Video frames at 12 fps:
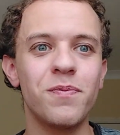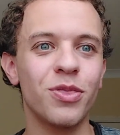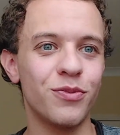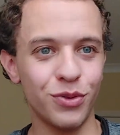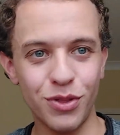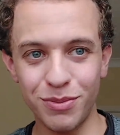
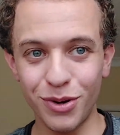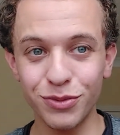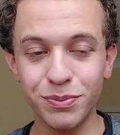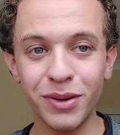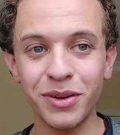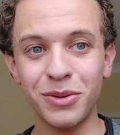for the most
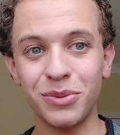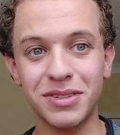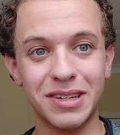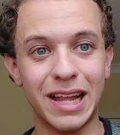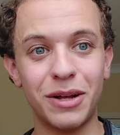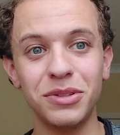part it was
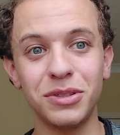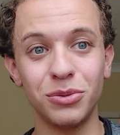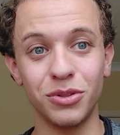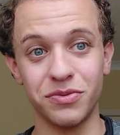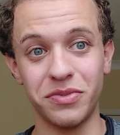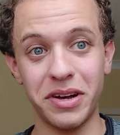cloudy and it
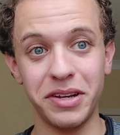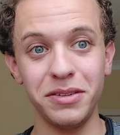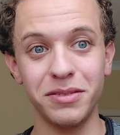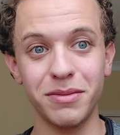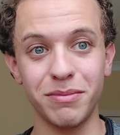was fine,